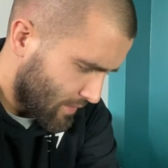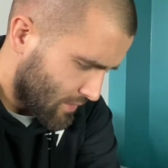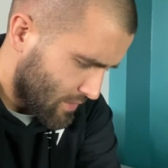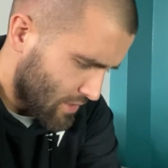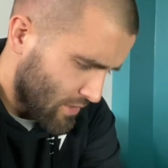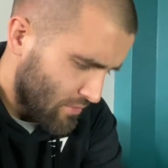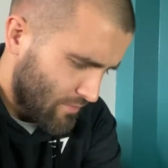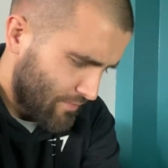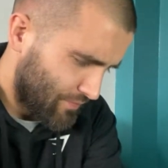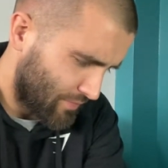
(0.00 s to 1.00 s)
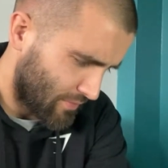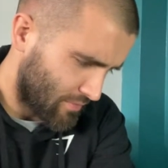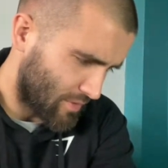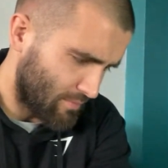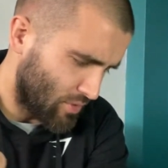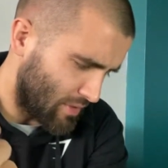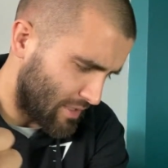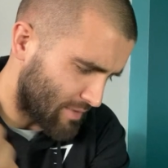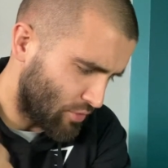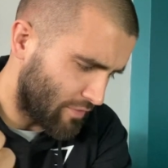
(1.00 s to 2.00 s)
So
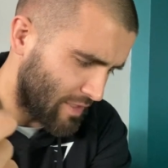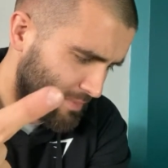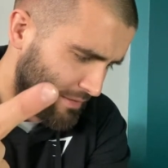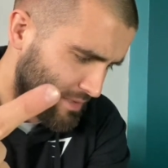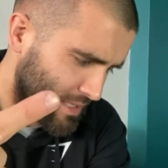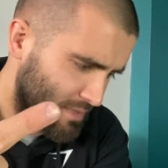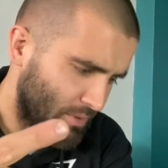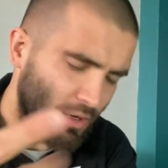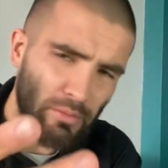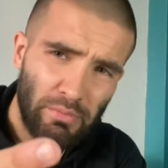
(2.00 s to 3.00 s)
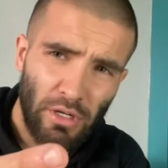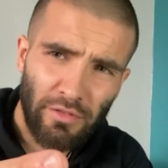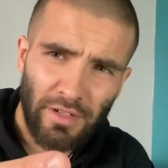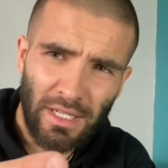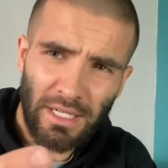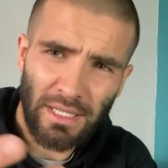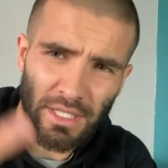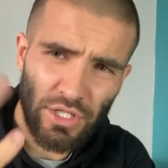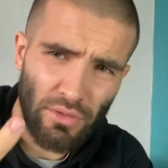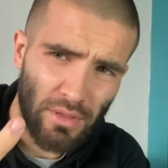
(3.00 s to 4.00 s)
it's morphine, paracetamol, ibuprofen, and then
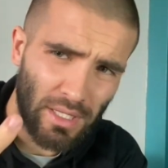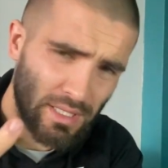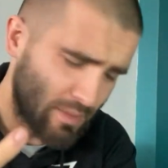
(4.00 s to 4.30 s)
2 things to